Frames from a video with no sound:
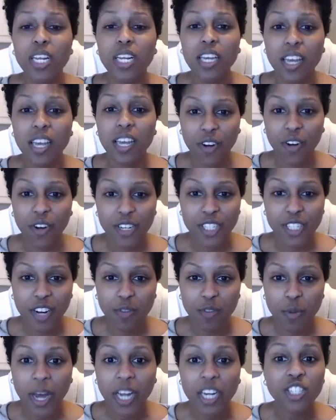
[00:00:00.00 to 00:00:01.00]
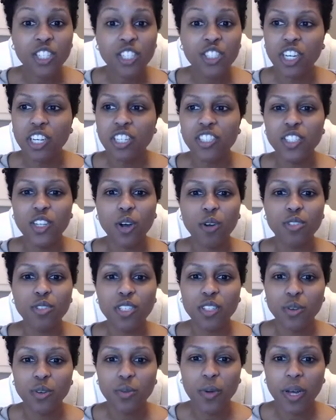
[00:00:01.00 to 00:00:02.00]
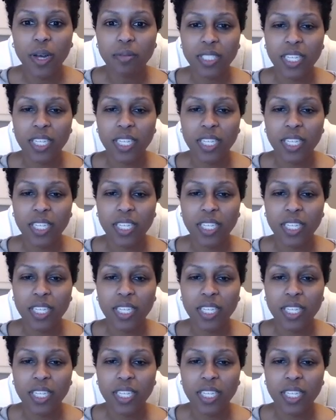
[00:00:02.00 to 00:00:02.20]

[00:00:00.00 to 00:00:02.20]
really encourage everybody to just go to the